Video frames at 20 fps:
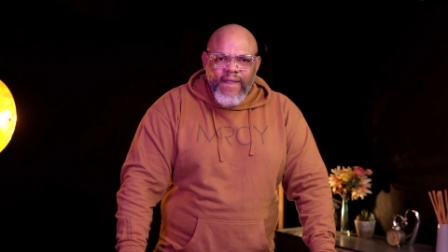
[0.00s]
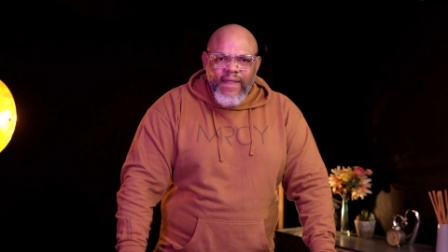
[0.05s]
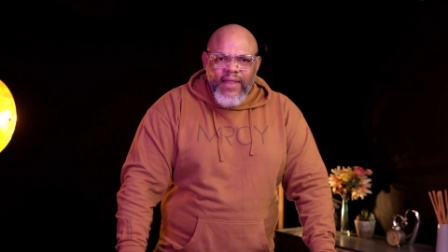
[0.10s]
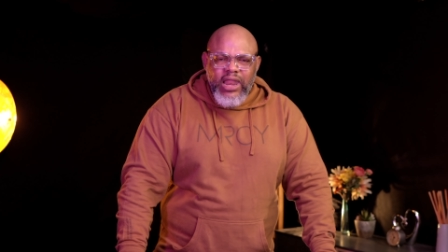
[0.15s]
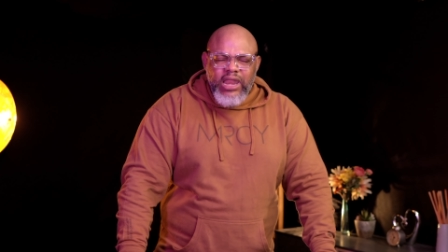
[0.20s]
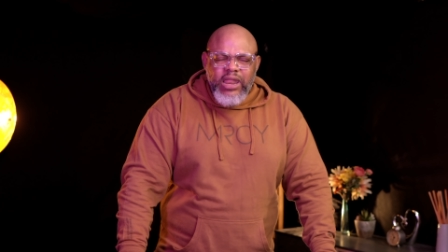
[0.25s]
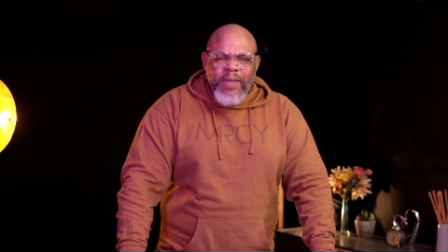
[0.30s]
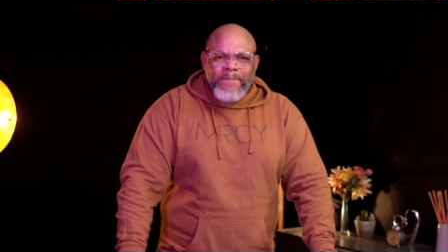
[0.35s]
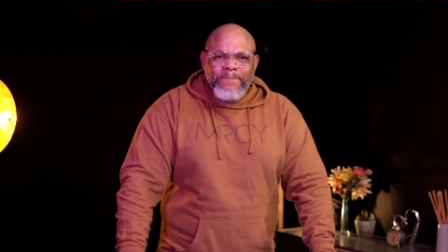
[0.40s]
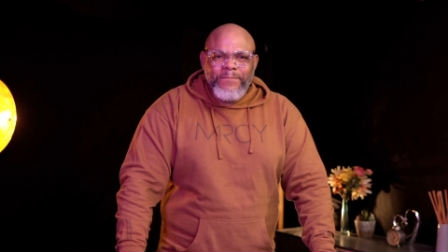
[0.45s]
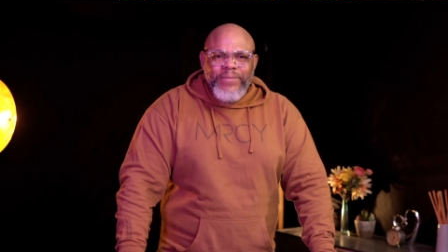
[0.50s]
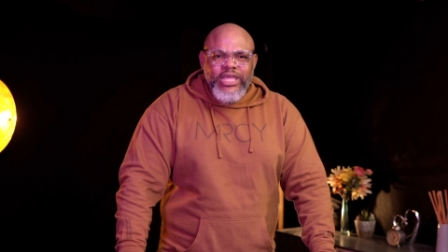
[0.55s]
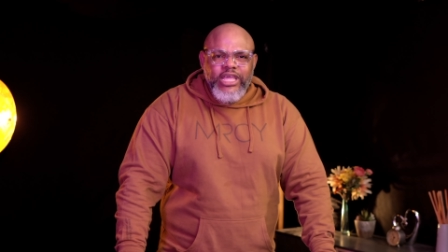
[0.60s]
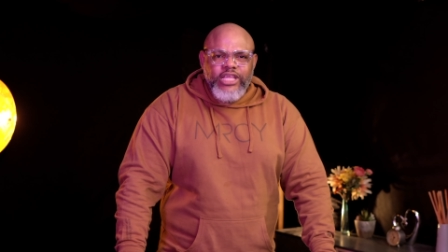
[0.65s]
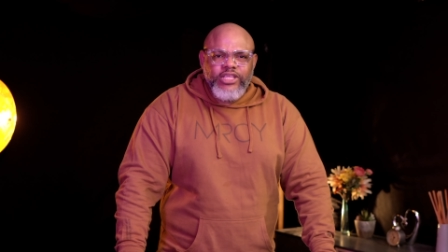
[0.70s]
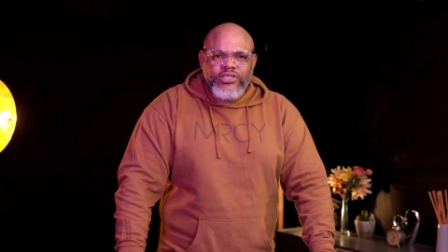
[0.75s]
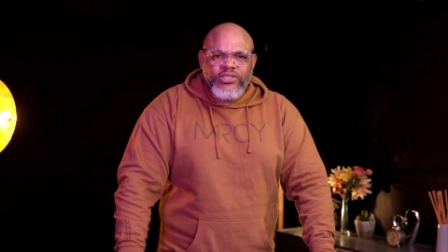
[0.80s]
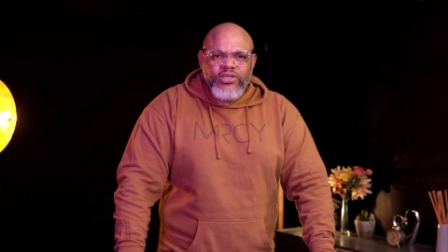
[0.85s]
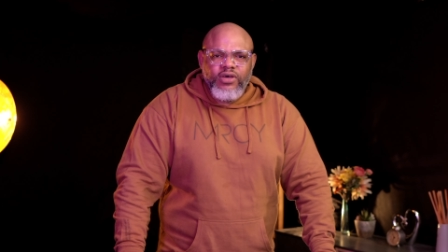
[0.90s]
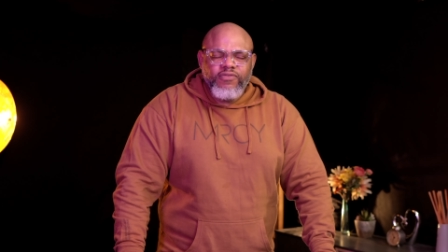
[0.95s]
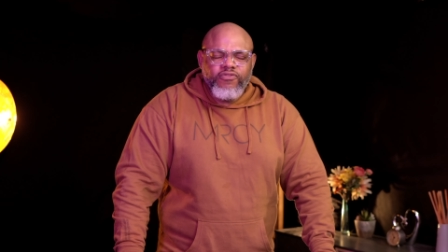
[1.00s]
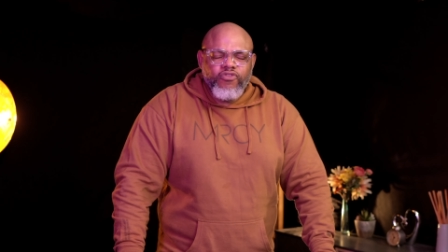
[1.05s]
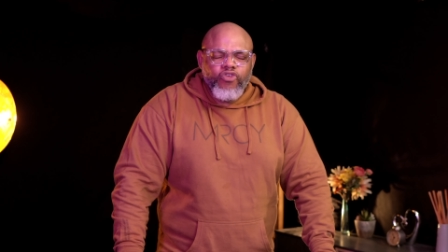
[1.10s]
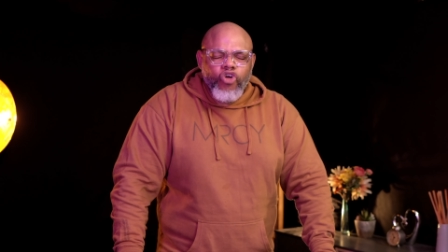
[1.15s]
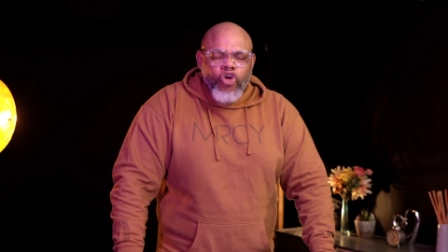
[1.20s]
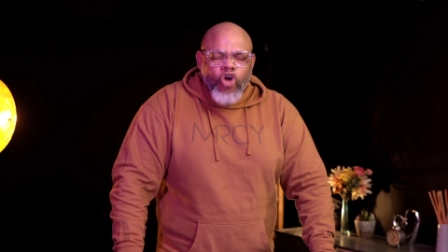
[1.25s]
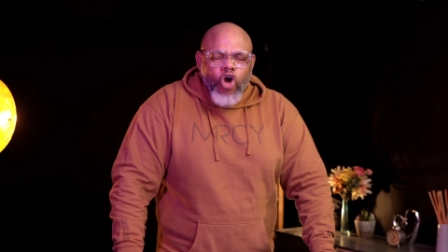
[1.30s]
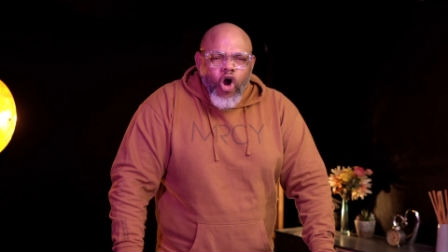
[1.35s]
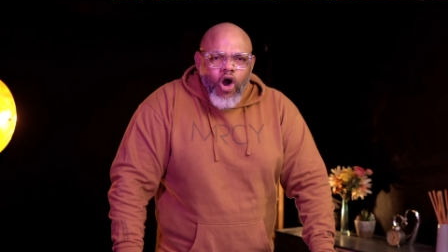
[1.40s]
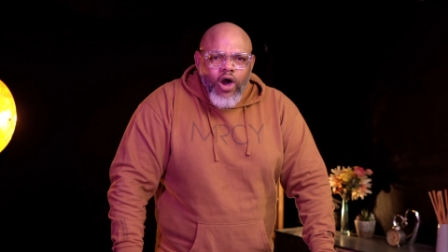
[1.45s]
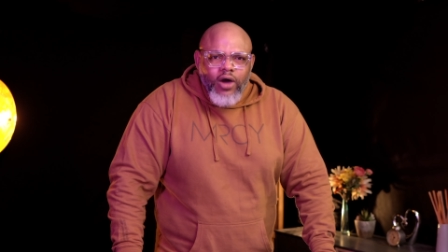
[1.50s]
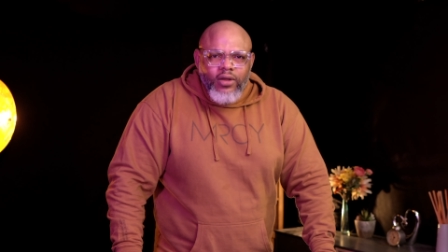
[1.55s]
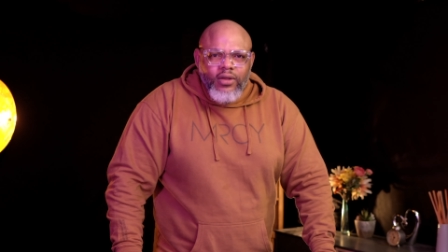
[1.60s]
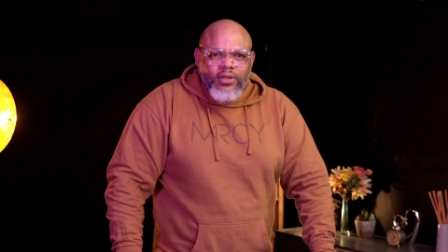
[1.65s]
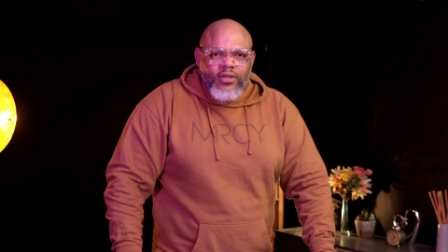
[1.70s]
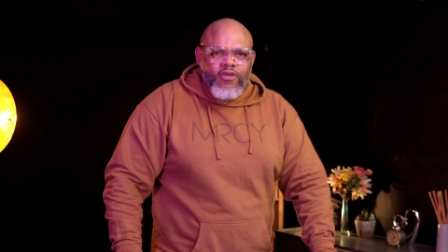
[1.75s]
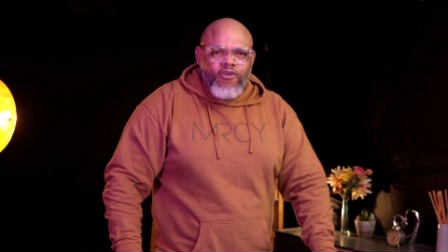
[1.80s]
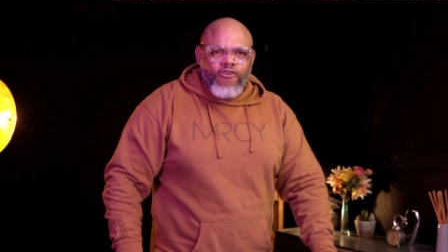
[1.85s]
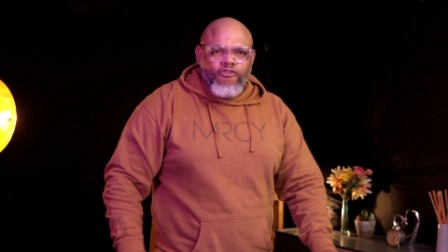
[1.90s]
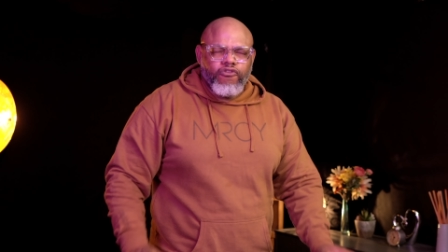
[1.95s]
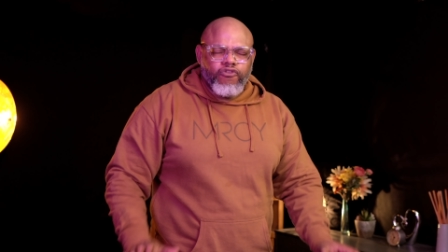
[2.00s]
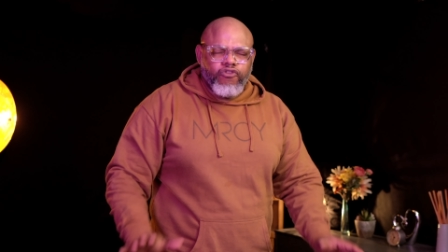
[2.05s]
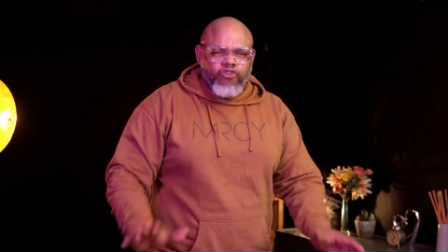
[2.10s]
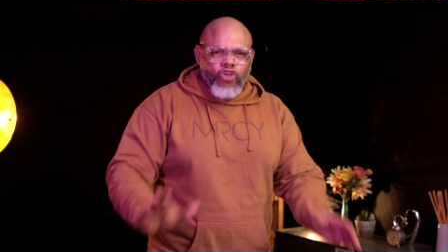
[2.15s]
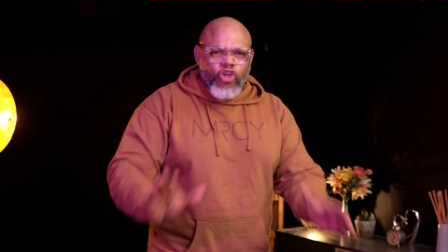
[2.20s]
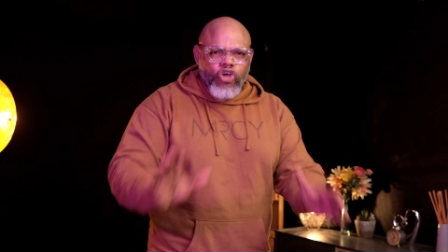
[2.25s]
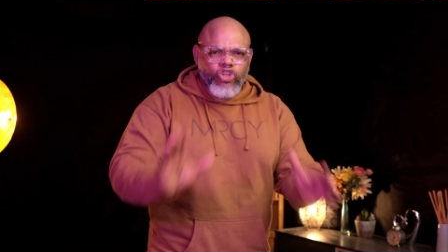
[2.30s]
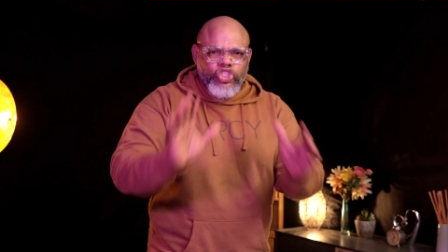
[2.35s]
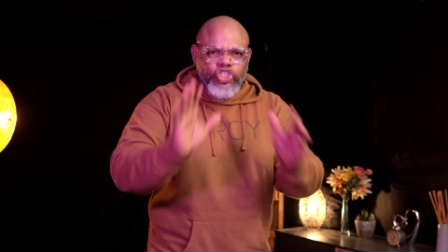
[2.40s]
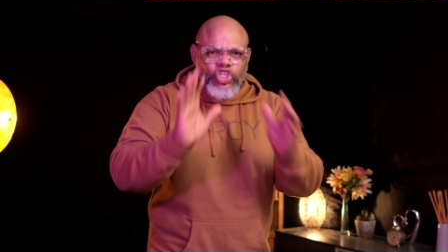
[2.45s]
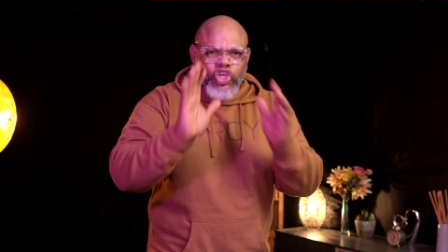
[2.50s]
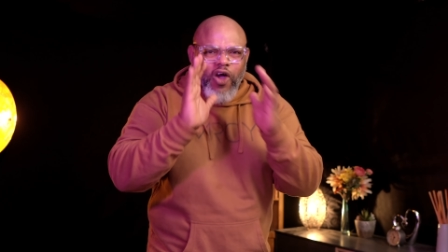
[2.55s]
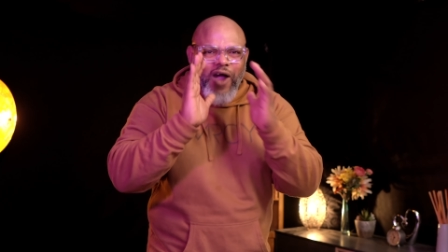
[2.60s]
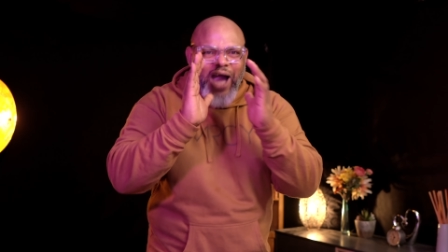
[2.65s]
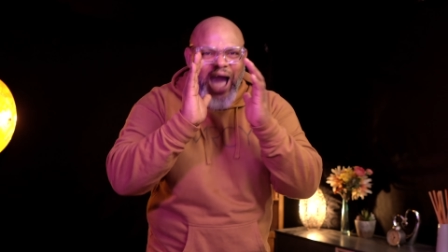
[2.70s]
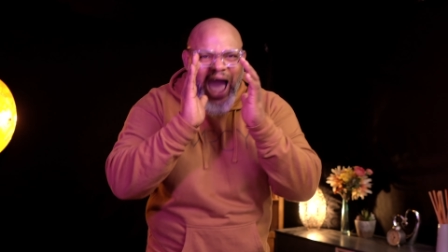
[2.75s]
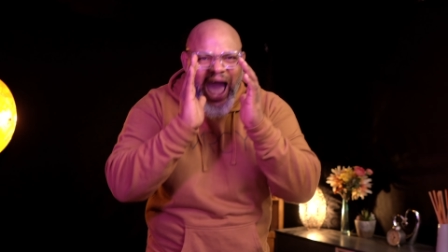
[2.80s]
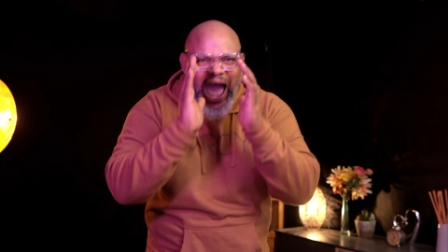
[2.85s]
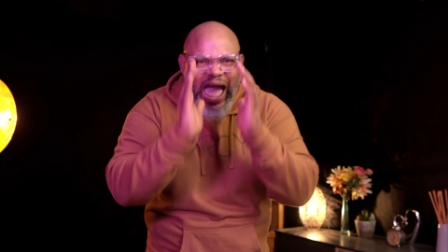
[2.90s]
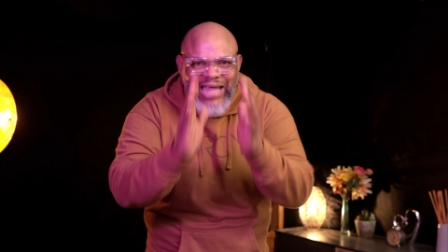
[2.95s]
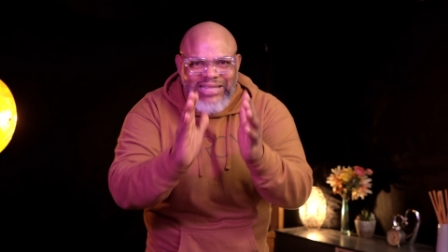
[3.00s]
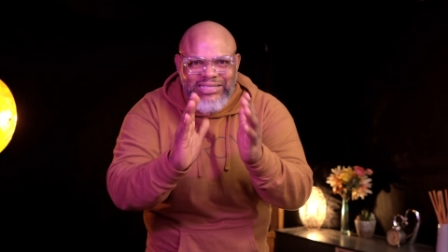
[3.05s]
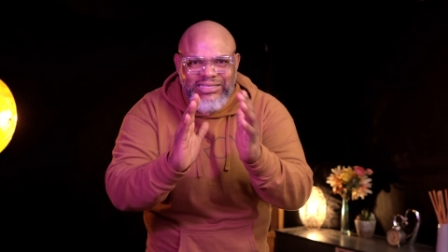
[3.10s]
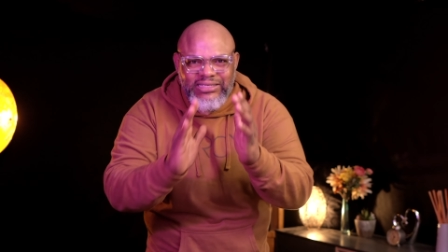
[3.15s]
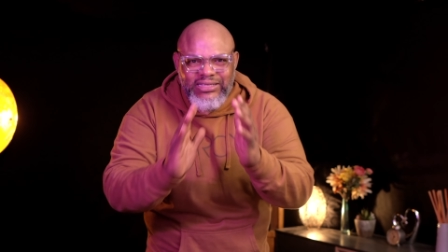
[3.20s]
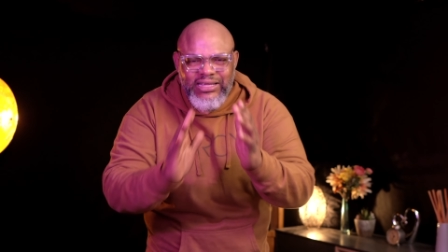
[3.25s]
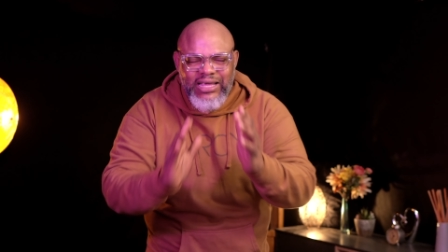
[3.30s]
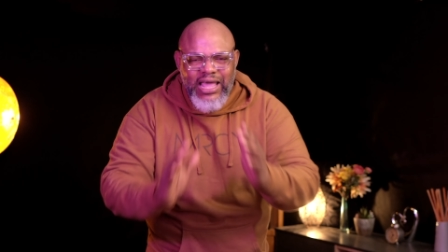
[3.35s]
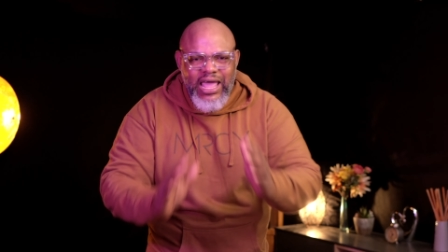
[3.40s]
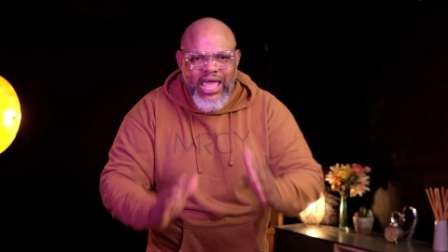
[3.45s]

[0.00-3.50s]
Let the peace of God flood your heart